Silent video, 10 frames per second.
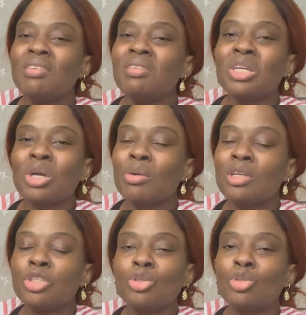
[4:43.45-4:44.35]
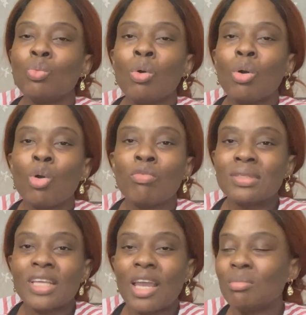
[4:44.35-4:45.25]
even encourage you to work
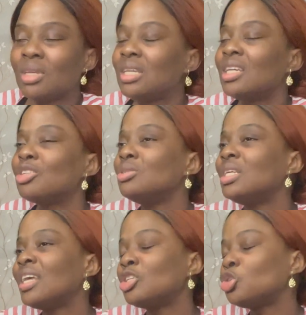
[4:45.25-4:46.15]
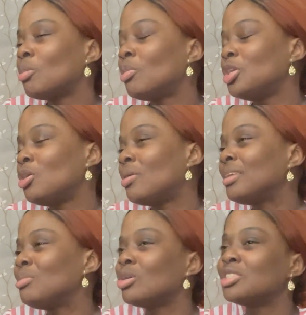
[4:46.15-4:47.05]
overtime in case you need extra money,
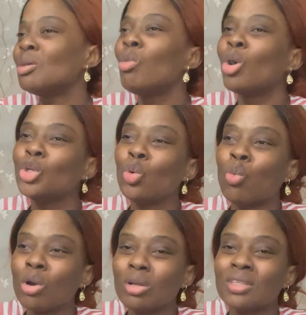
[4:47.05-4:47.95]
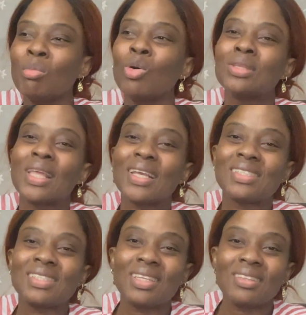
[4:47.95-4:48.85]
right? Because the more you work, the more
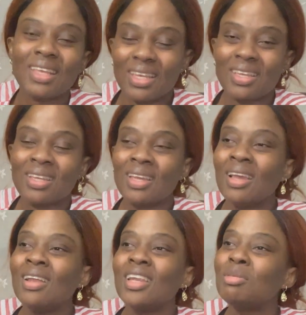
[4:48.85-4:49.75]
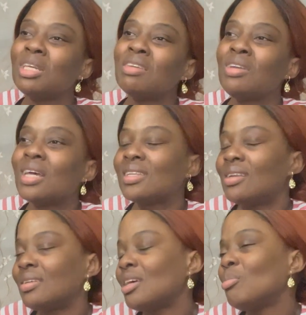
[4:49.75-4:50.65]
taxes they take. Let me give you guys an
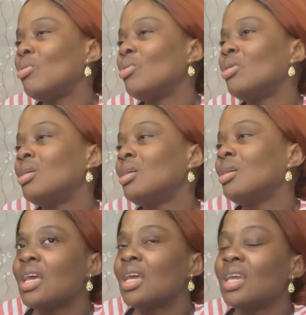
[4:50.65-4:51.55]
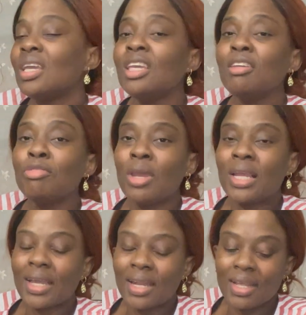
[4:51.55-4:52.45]
example. If you're
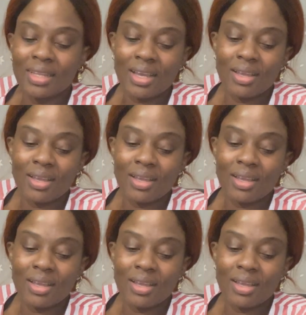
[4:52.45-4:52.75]
in Canada